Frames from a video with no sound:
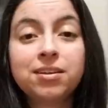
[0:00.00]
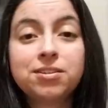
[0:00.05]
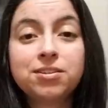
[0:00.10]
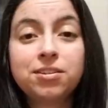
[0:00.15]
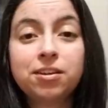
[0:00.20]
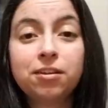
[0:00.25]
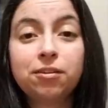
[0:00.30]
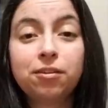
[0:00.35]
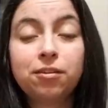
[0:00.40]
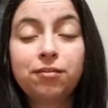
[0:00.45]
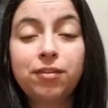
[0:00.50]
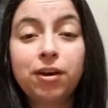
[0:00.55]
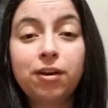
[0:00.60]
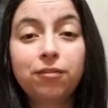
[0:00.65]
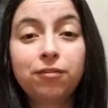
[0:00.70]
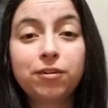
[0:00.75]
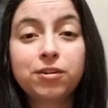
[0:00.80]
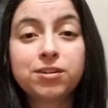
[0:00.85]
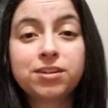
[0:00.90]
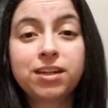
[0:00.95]
So the
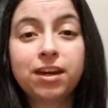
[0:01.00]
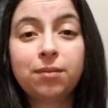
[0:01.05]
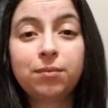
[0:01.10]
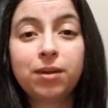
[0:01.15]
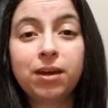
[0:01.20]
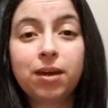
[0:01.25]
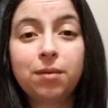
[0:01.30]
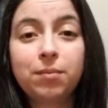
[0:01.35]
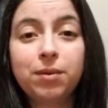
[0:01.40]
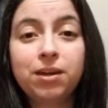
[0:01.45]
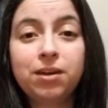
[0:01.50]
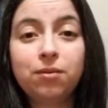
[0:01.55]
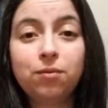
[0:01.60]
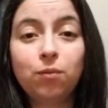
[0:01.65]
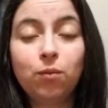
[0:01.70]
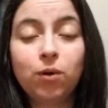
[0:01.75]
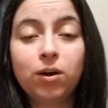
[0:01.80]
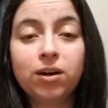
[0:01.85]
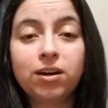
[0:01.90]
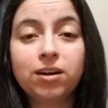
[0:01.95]
very first game that I beat
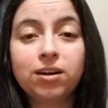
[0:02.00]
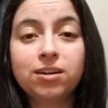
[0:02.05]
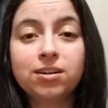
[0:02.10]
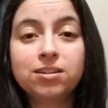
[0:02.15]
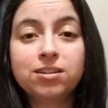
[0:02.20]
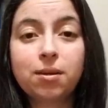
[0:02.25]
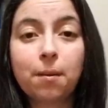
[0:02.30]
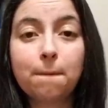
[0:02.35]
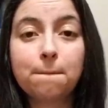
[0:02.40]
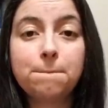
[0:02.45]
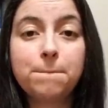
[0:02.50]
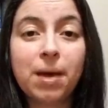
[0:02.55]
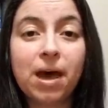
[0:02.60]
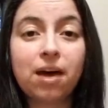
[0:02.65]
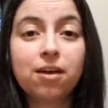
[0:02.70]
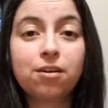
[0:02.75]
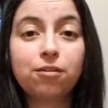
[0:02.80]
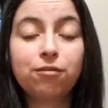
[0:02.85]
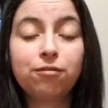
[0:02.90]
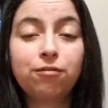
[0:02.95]
was
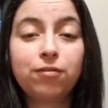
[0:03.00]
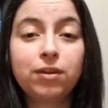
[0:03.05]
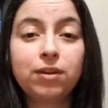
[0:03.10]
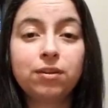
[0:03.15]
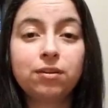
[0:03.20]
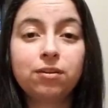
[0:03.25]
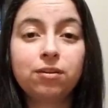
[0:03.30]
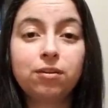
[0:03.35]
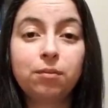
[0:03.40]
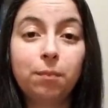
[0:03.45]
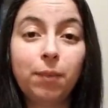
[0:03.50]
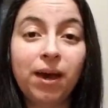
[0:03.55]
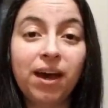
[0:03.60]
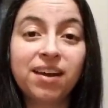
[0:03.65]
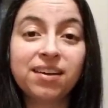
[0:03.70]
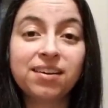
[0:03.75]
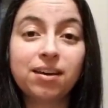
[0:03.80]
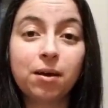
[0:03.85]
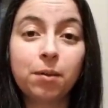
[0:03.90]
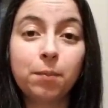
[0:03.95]
Battlefield
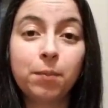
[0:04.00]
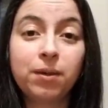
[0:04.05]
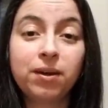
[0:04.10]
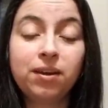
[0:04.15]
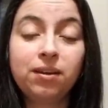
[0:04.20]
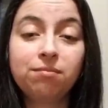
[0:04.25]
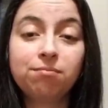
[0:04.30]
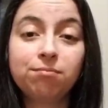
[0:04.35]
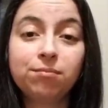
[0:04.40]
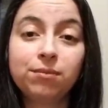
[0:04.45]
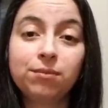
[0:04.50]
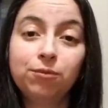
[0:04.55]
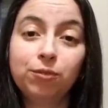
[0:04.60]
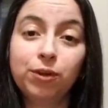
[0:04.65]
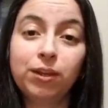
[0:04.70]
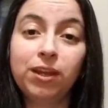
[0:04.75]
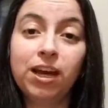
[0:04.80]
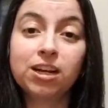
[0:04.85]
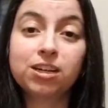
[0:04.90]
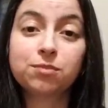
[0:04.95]
Bad Company
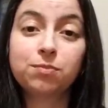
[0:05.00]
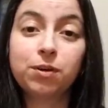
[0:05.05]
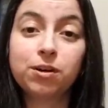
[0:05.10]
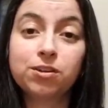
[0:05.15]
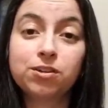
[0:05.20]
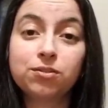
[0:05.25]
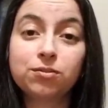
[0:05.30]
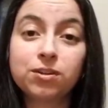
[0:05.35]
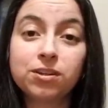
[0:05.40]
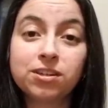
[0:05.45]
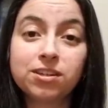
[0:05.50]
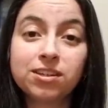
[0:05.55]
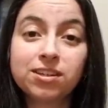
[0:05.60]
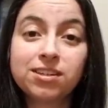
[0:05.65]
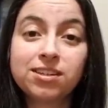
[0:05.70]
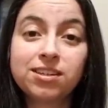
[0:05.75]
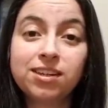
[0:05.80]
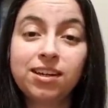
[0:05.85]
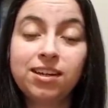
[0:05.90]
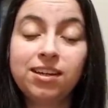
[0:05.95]
for the Xbox
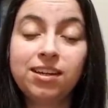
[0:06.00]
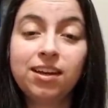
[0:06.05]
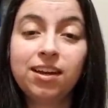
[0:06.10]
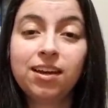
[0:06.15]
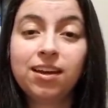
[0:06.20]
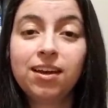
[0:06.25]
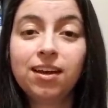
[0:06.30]
360.